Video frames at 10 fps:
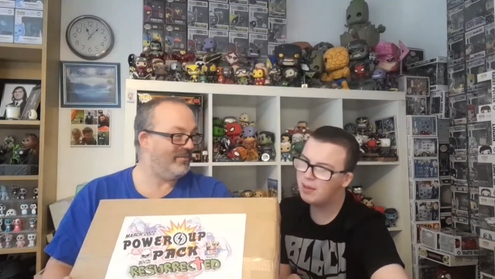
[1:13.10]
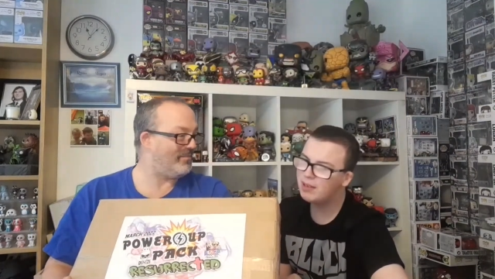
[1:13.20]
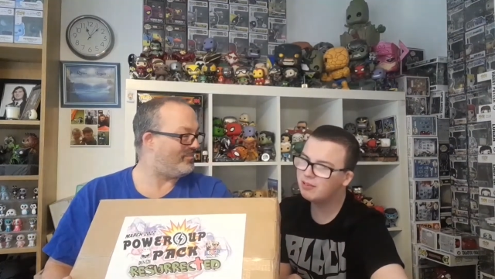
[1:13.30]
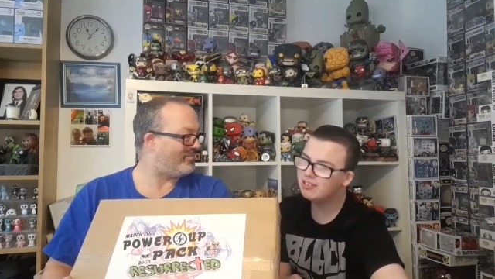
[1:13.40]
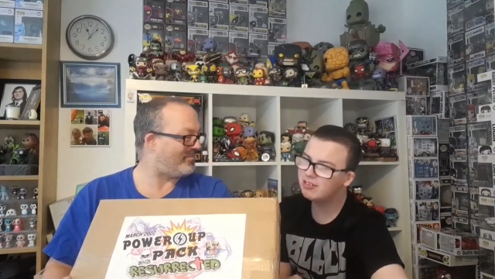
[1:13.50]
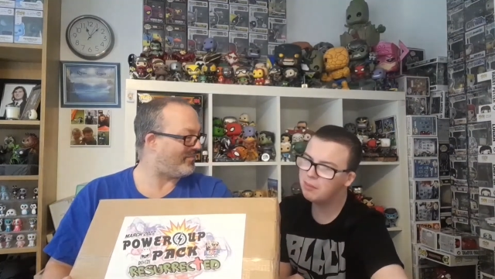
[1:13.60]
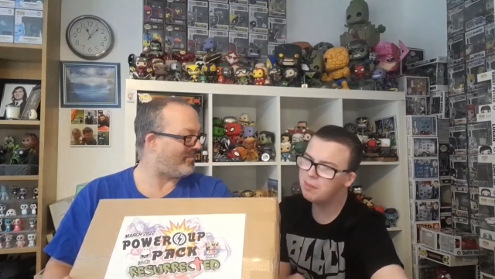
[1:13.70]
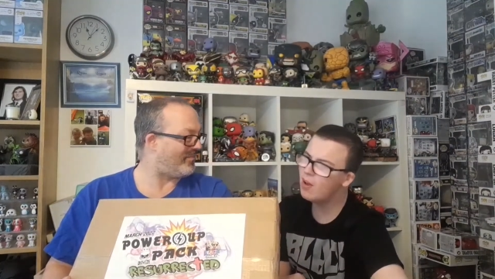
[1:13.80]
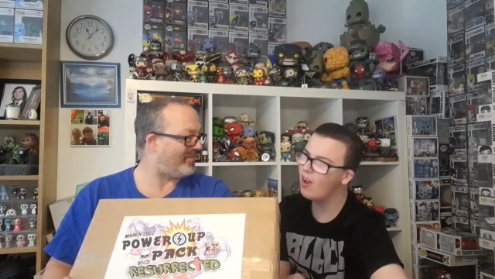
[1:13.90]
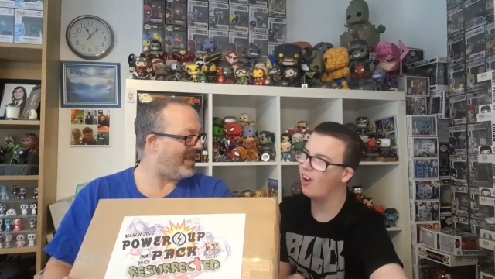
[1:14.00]
Speaker 1: big was the
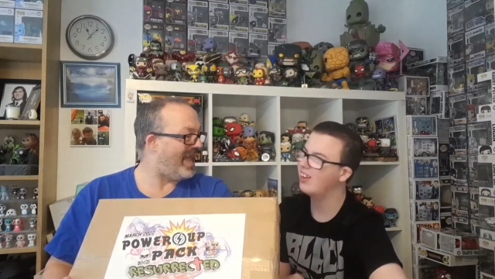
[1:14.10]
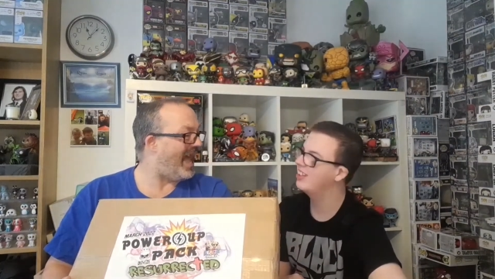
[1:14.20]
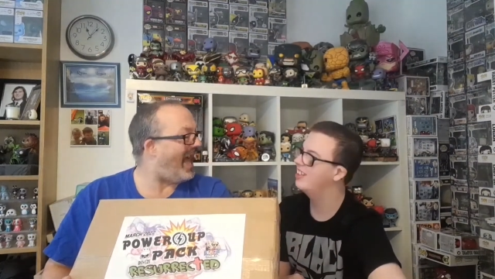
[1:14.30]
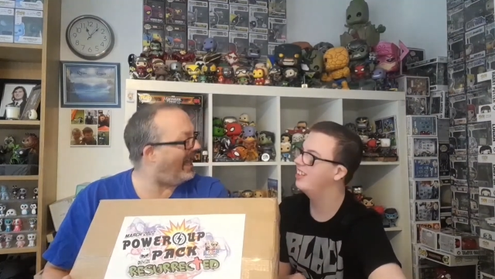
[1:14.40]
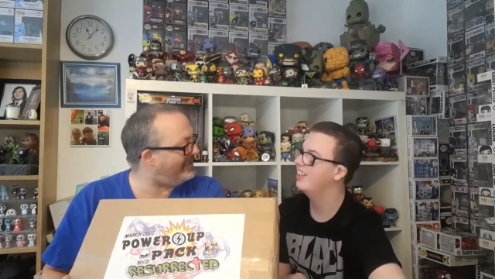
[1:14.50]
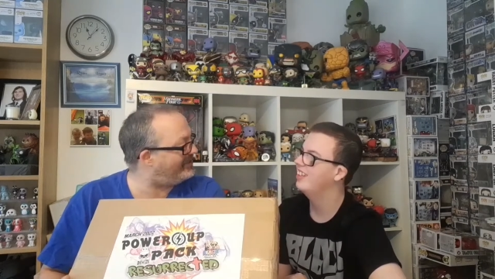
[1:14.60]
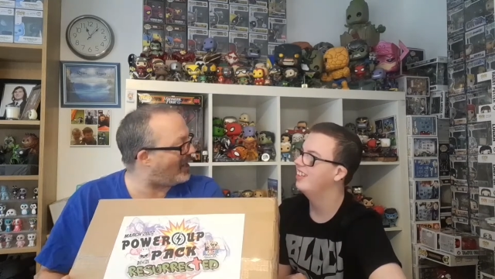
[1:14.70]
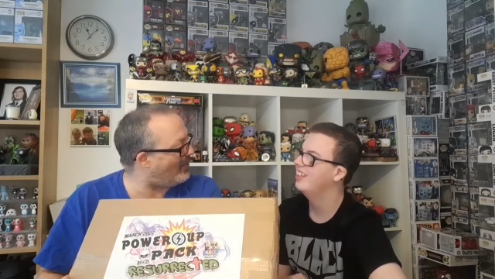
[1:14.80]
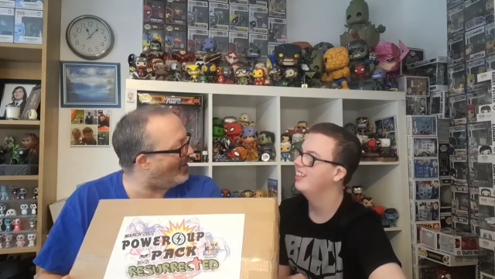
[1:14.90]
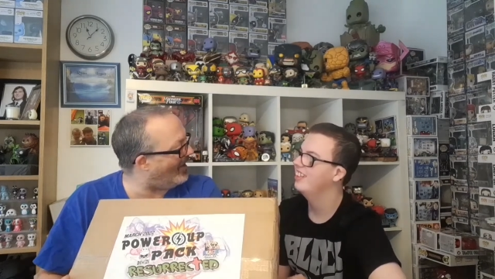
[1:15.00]
box? And do you
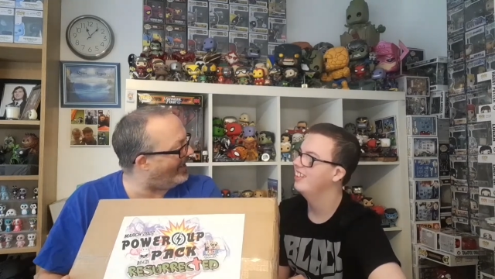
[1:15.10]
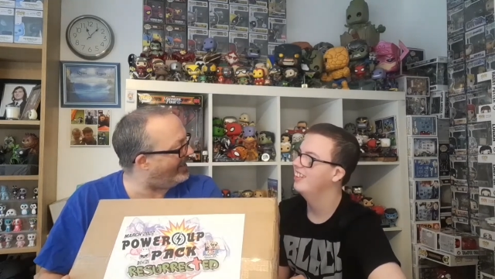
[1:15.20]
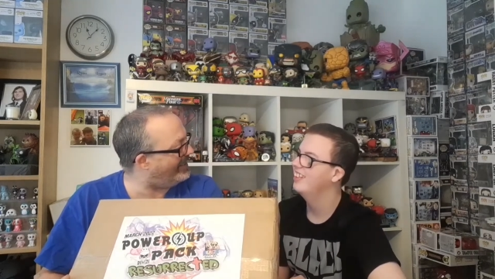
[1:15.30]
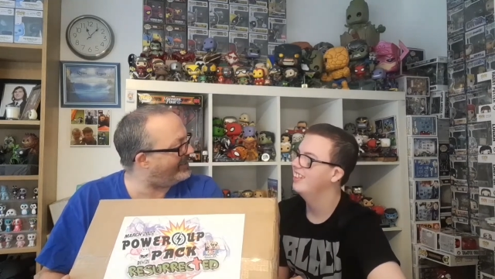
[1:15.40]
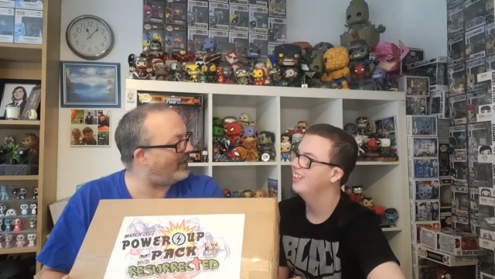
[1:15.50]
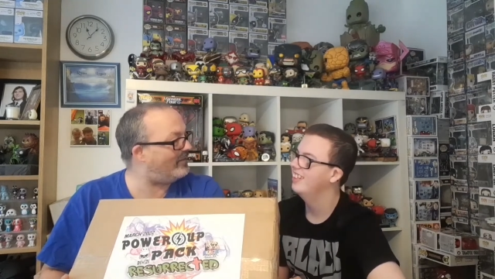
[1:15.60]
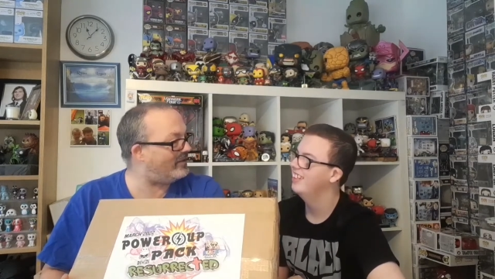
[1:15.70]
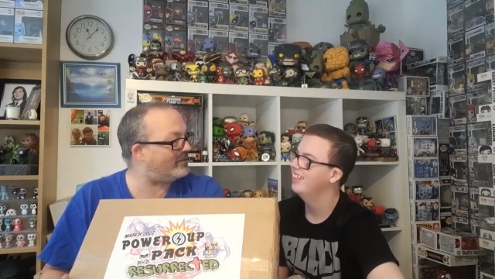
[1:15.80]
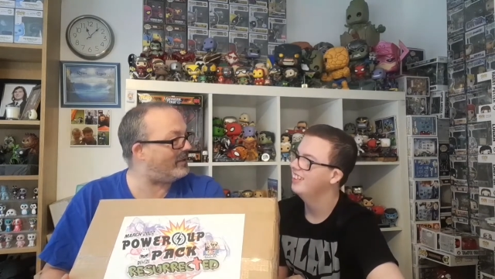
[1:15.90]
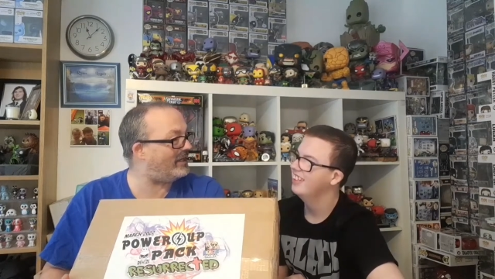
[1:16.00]
know what? No,
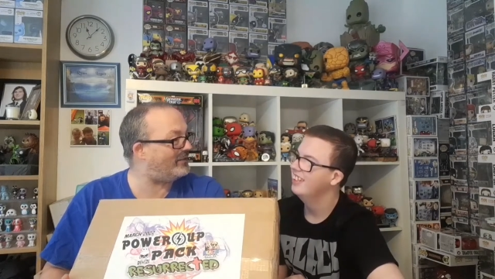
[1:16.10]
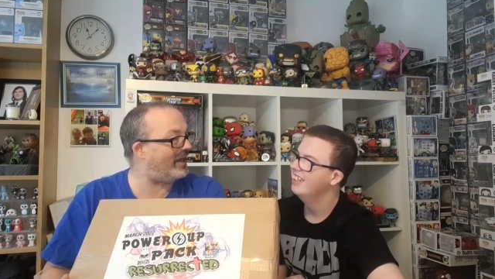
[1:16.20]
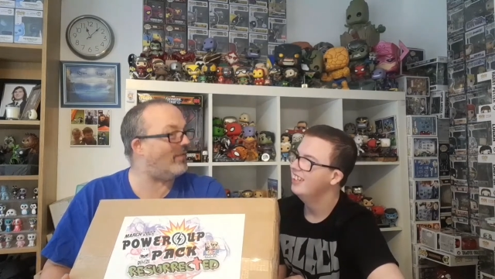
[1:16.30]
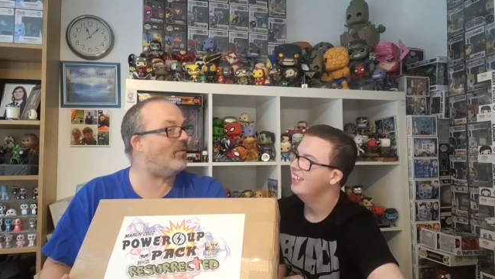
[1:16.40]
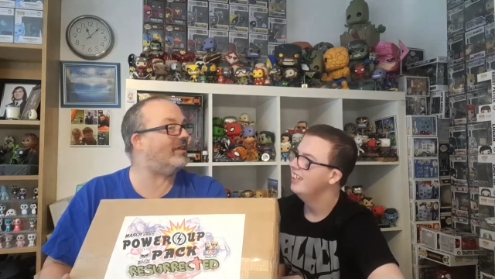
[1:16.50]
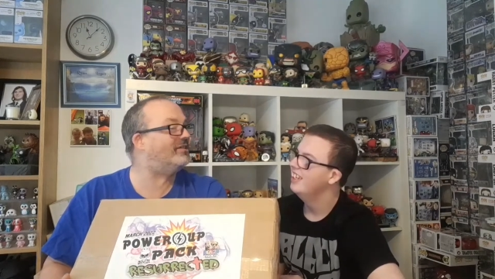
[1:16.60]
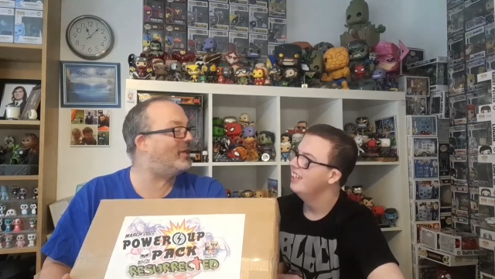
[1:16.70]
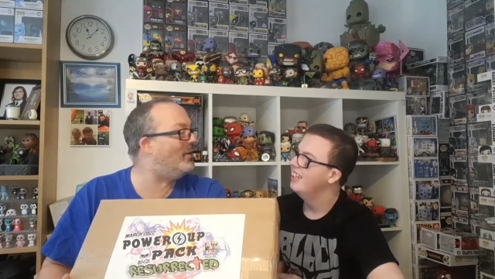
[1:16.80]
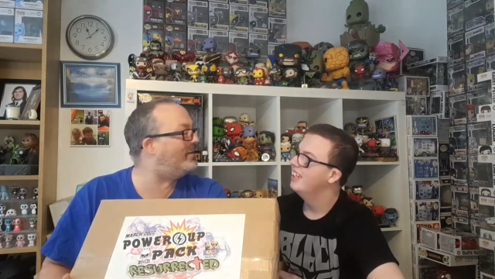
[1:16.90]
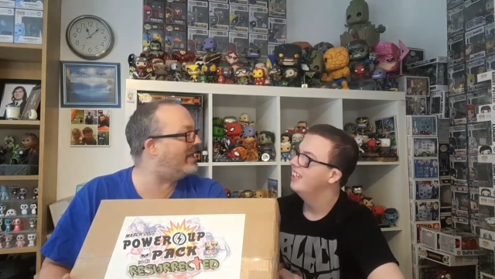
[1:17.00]
from Demize Family, I won
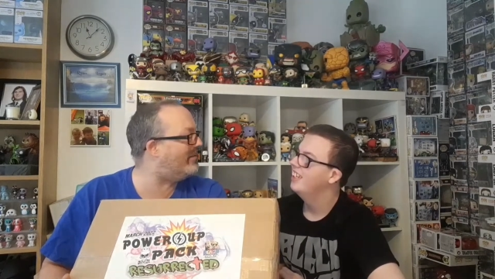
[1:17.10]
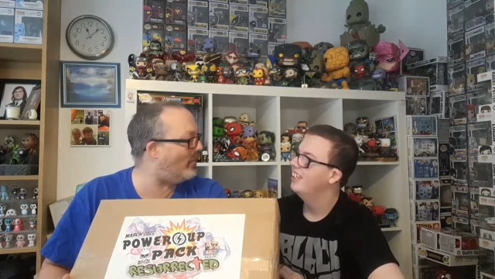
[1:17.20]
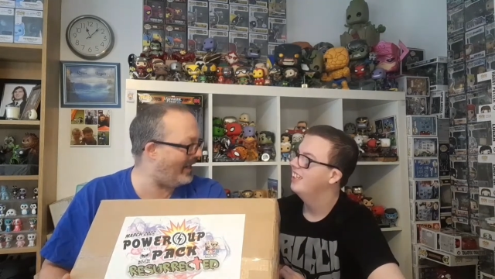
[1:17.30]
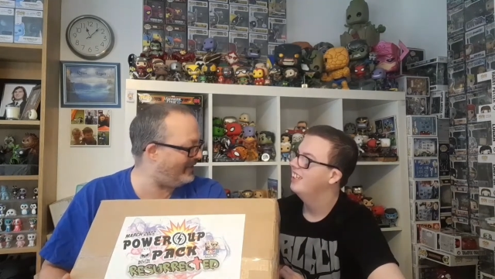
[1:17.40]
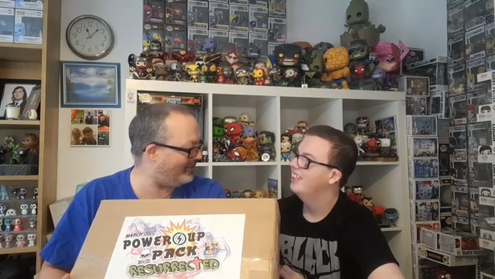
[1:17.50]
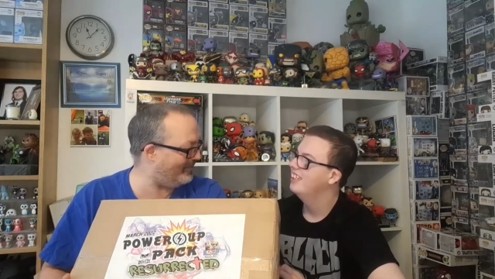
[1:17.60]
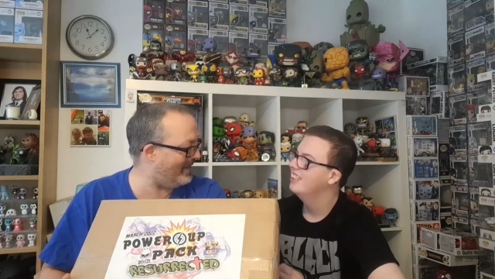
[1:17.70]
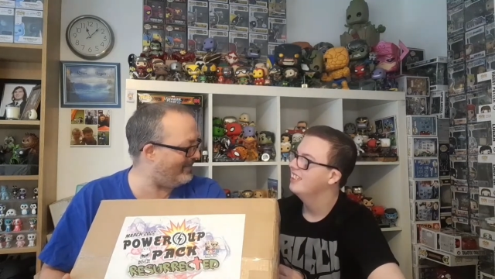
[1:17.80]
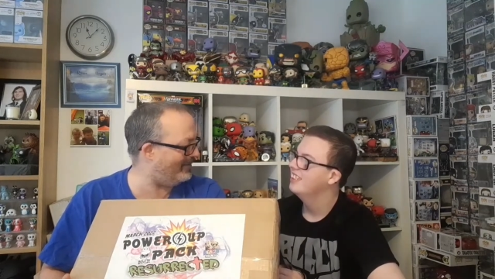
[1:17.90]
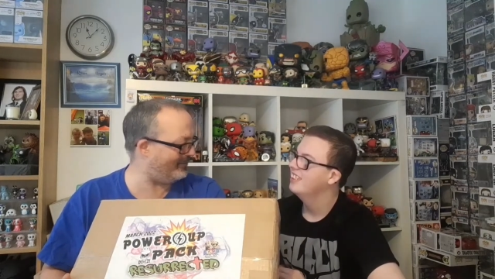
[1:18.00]
2 giveaways from
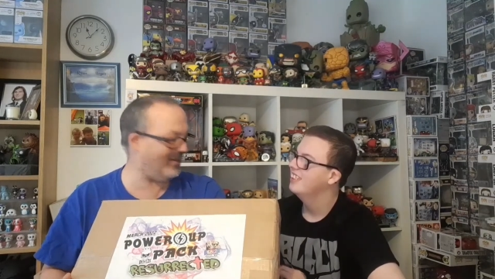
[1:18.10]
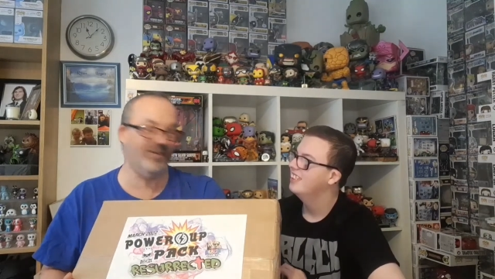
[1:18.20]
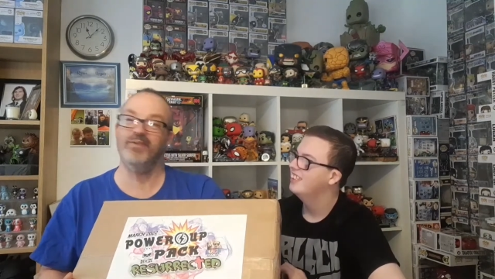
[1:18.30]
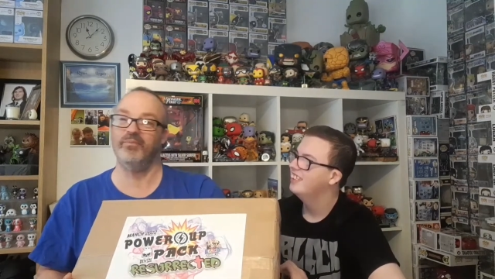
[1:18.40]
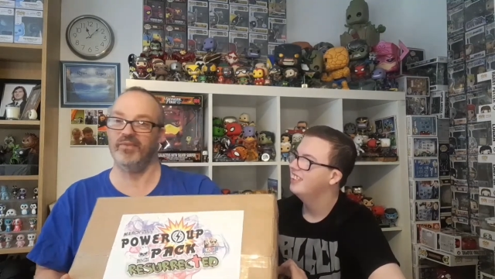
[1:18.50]
them as well.